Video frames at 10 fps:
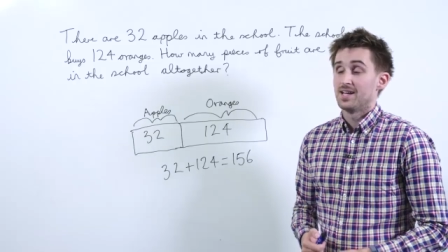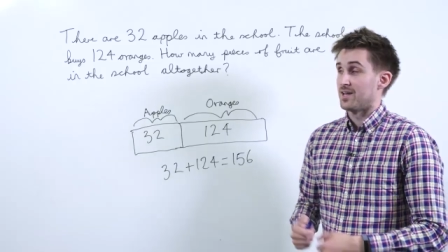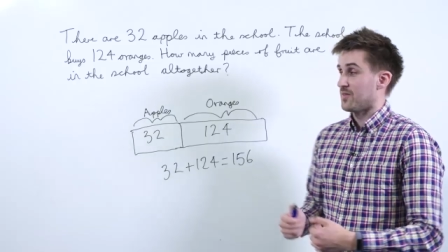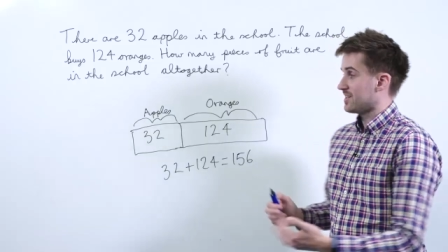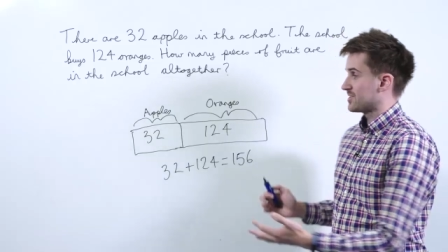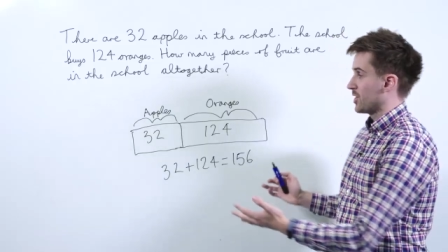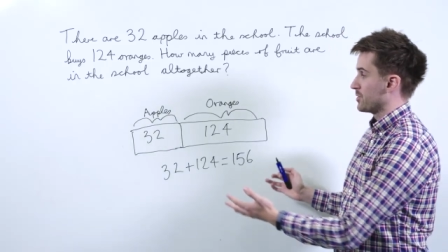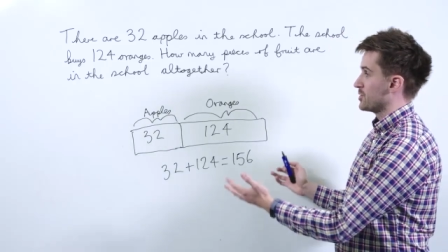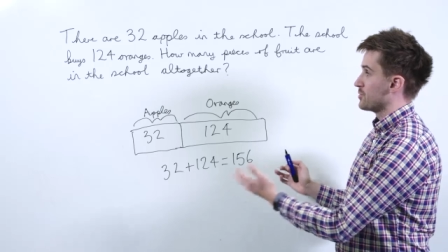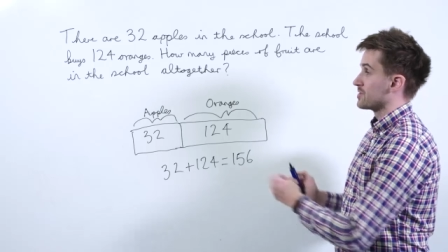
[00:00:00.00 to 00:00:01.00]
And that's how
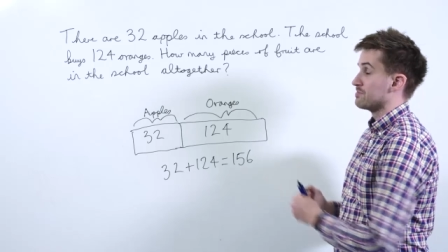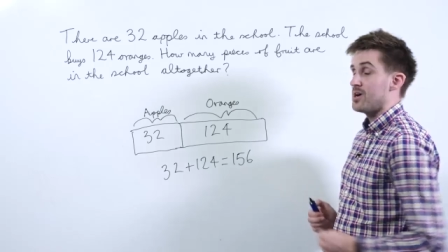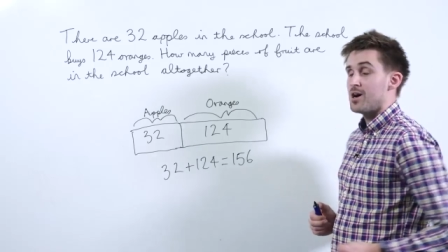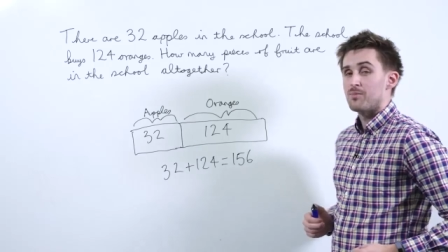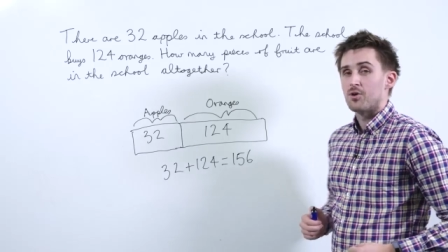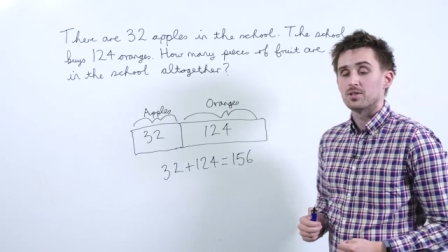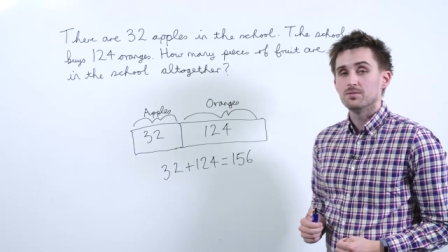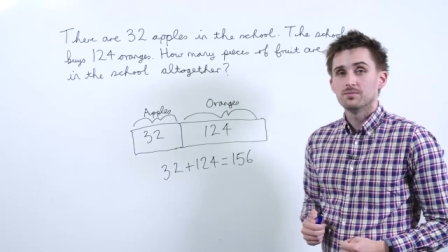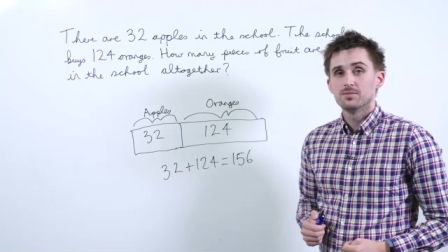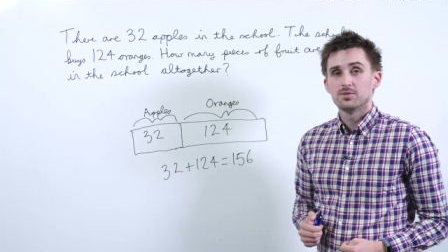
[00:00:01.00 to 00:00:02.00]
you use a bar
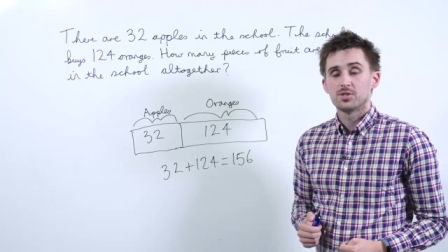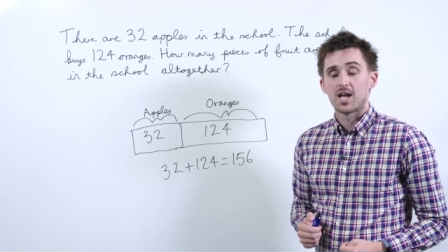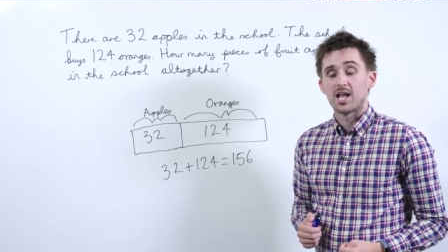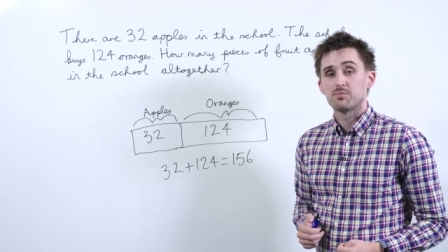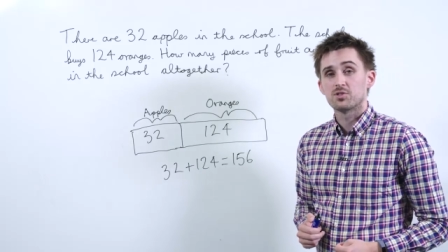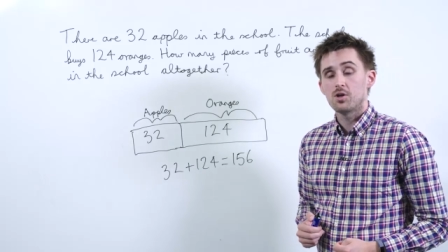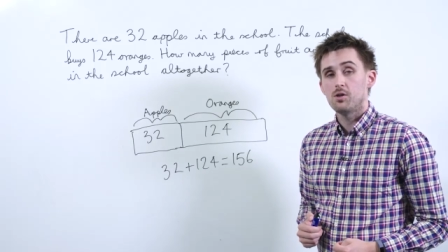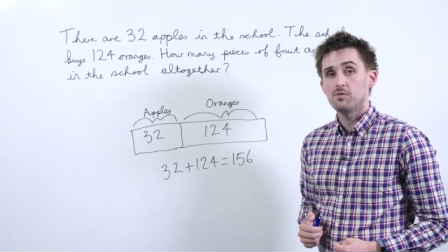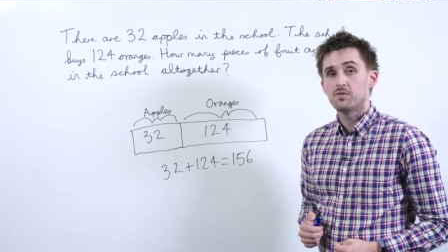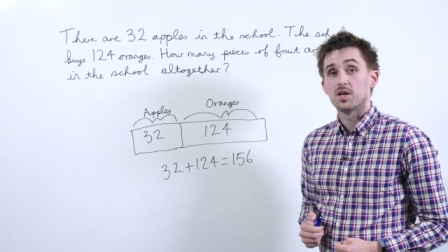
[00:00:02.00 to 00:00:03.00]
model to help
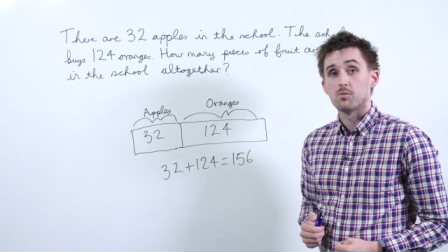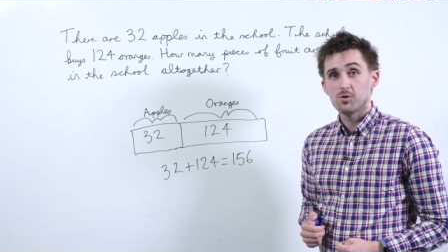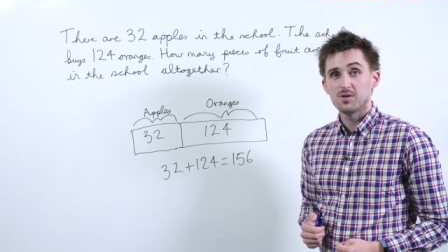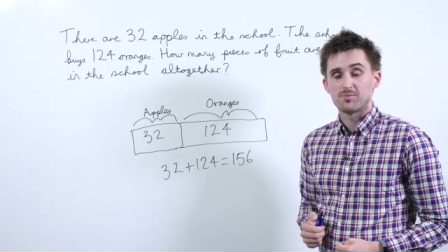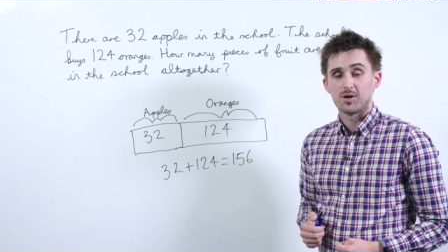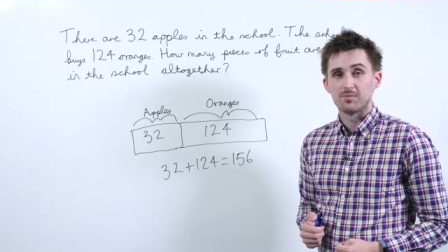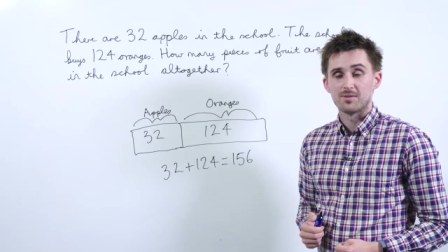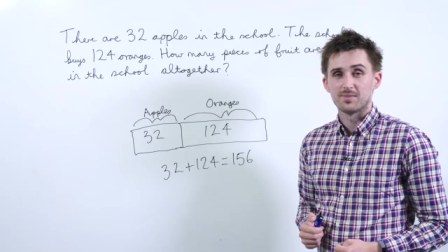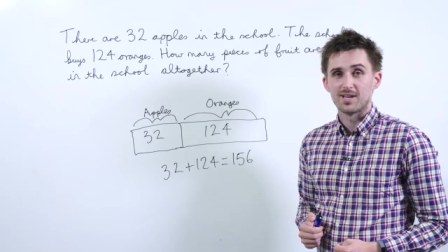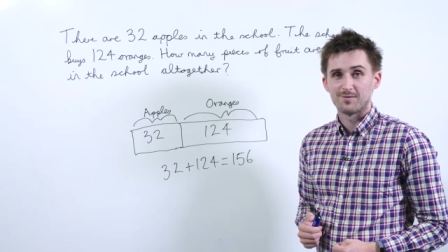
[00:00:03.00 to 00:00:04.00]
solve a word
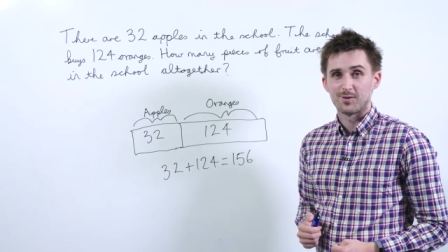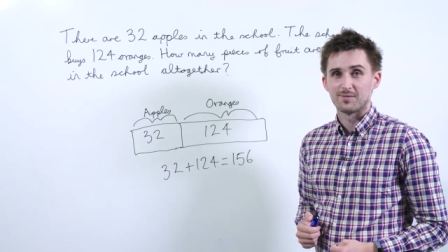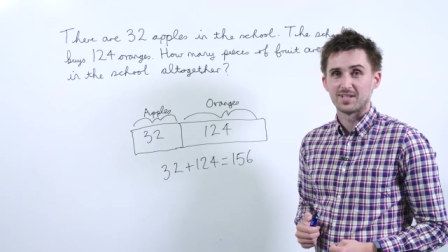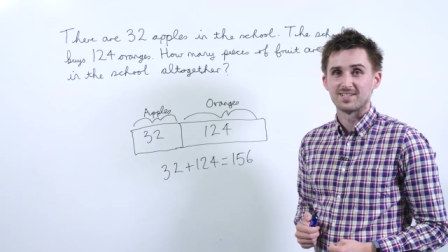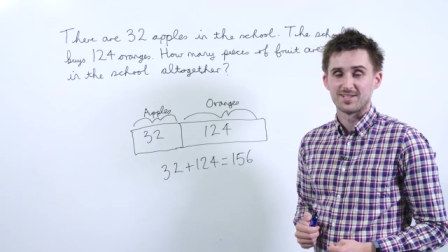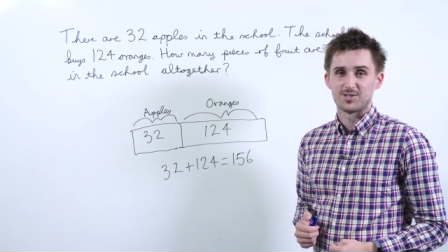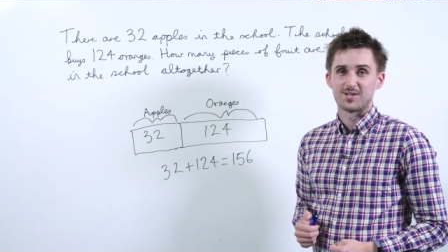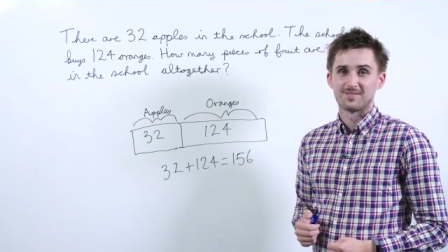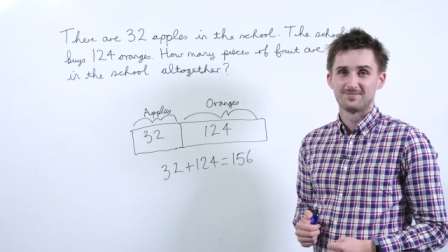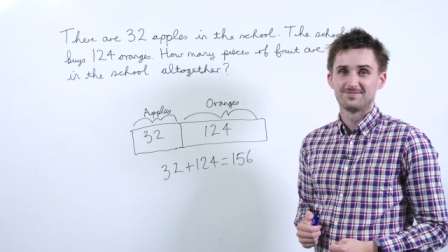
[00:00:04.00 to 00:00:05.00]
problem involving addition.